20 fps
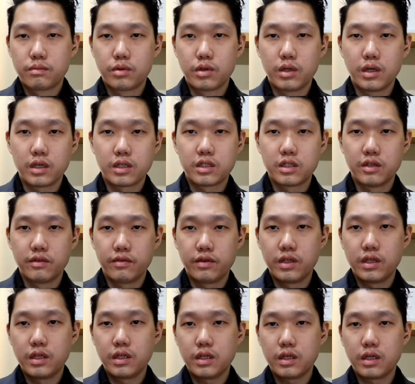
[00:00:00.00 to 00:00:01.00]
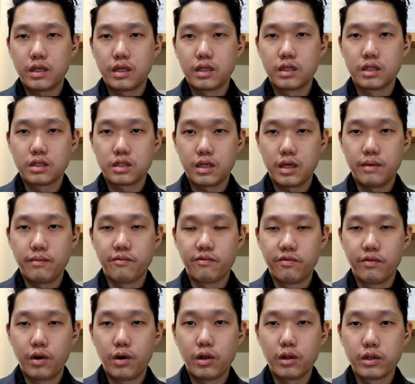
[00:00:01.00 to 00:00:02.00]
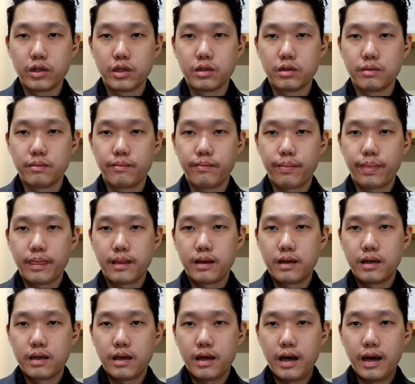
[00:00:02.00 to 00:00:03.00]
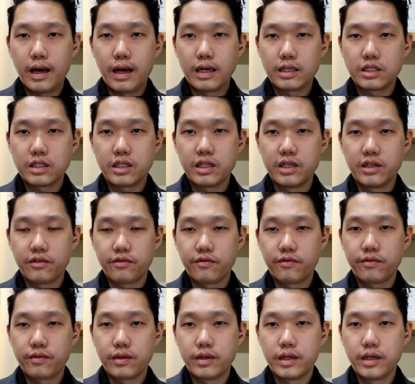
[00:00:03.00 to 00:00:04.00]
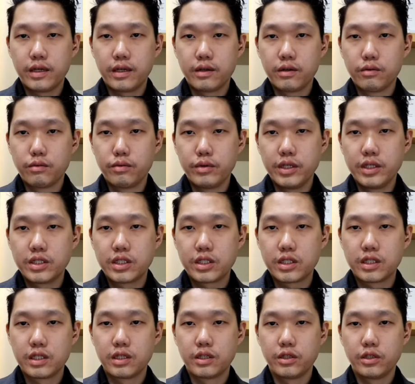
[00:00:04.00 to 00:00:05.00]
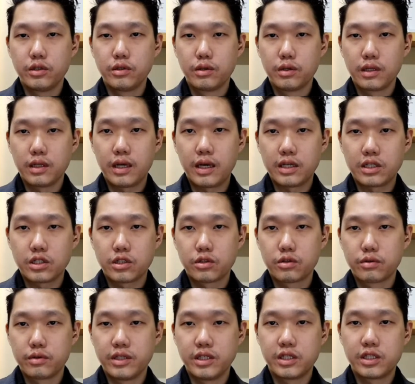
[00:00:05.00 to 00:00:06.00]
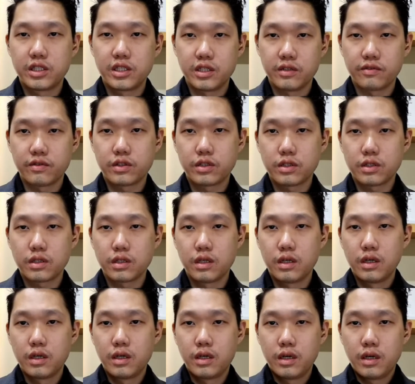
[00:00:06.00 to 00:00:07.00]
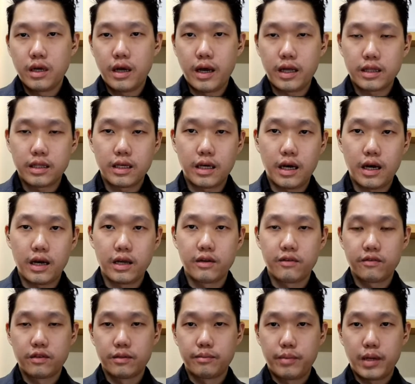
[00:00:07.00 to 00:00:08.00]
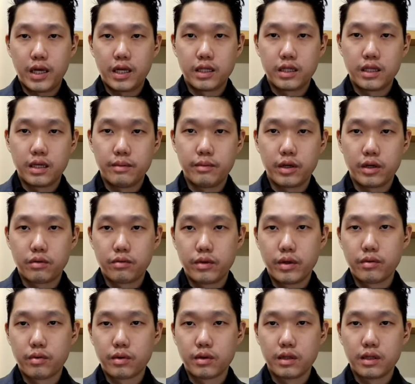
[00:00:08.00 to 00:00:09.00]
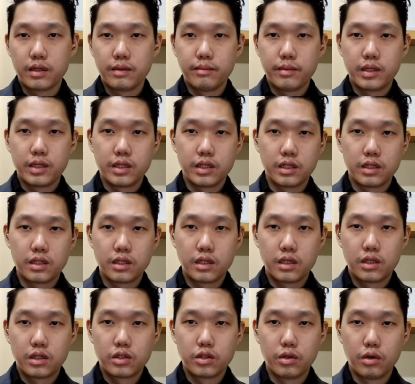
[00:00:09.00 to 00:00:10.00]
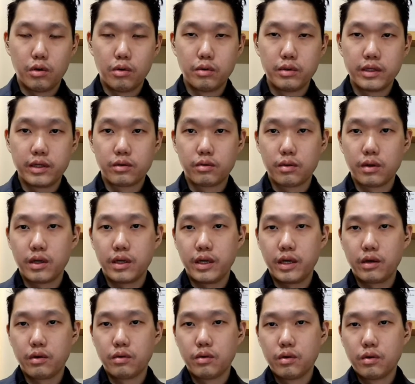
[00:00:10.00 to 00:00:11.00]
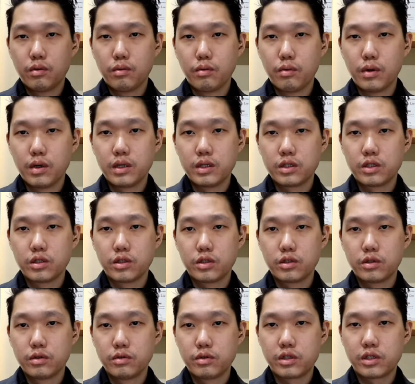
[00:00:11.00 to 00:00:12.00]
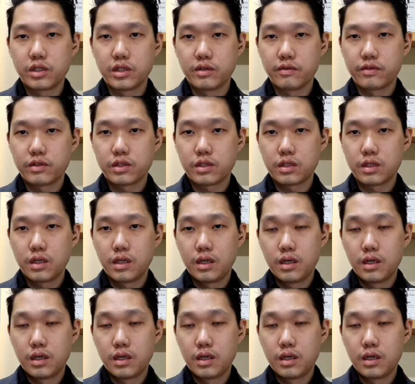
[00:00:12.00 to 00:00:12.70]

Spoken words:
productivity and the same volume as if we still utilize three shifts. At the height of the pandemic, we were limited to only running 1 to 2 shifts,